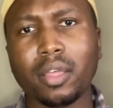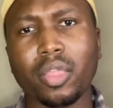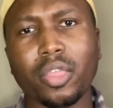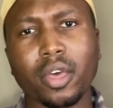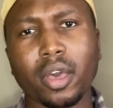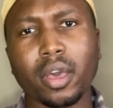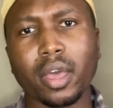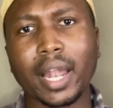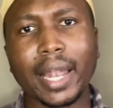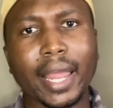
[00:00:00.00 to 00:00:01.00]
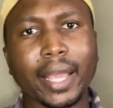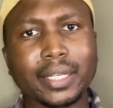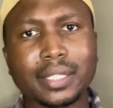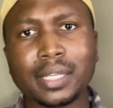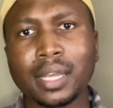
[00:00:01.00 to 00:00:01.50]
the
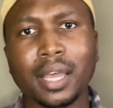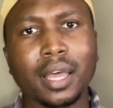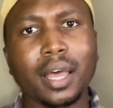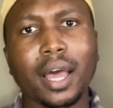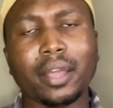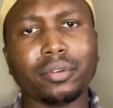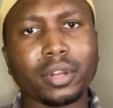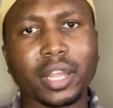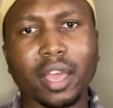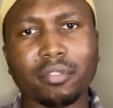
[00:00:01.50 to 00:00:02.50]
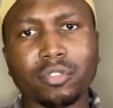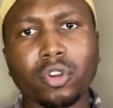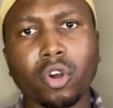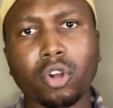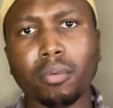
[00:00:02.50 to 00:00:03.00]
legs, I really have
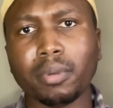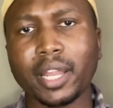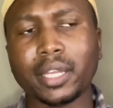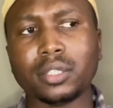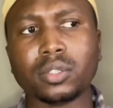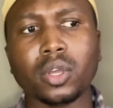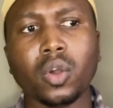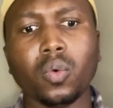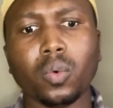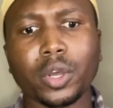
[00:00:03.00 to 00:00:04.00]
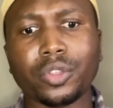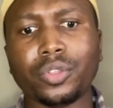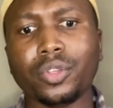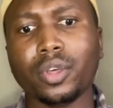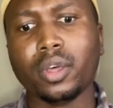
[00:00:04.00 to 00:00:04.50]
no complaints with
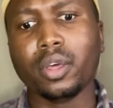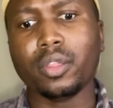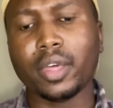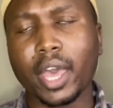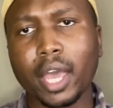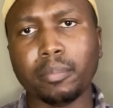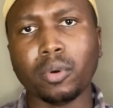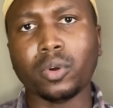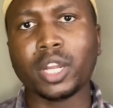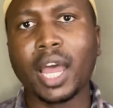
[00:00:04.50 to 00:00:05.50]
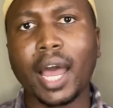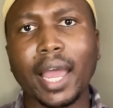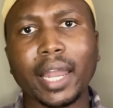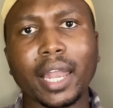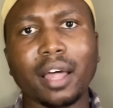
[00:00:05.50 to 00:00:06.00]
the headboard. I
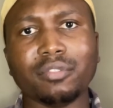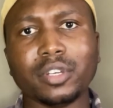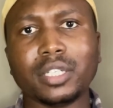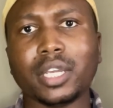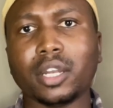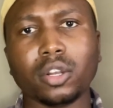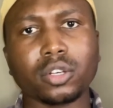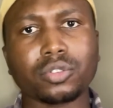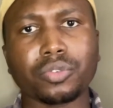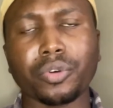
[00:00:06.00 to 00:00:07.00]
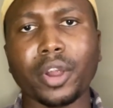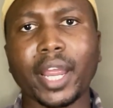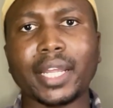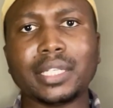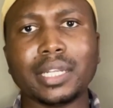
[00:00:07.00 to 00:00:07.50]
love it. It looks
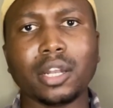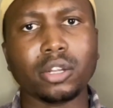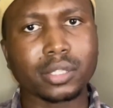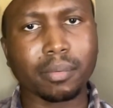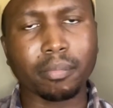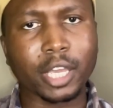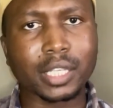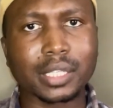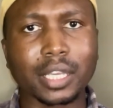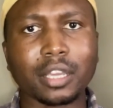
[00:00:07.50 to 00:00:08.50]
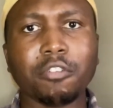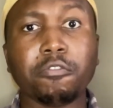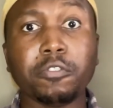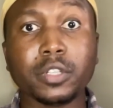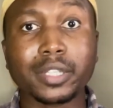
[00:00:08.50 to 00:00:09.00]
great. It looks amazing,
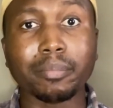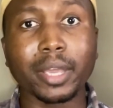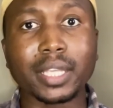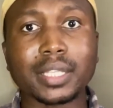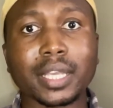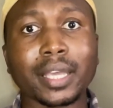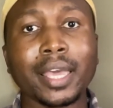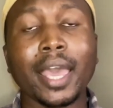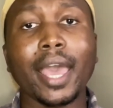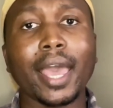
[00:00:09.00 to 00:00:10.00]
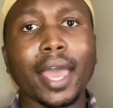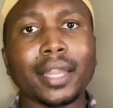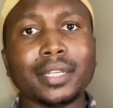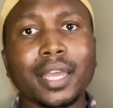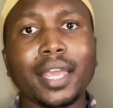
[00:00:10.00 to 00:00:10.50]
feels amazing, and
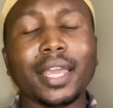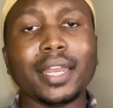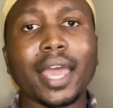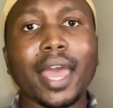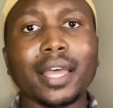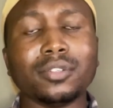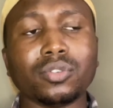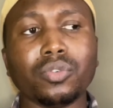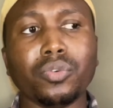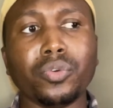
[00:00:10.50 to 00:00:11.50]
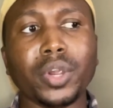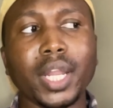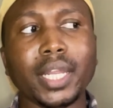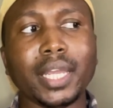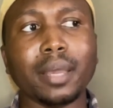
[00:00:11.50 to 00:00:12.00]
it has
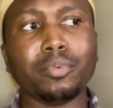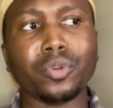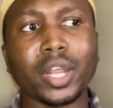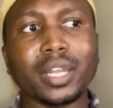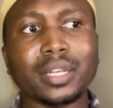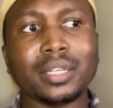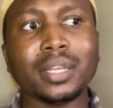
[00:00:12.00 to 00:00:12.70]
really upgraded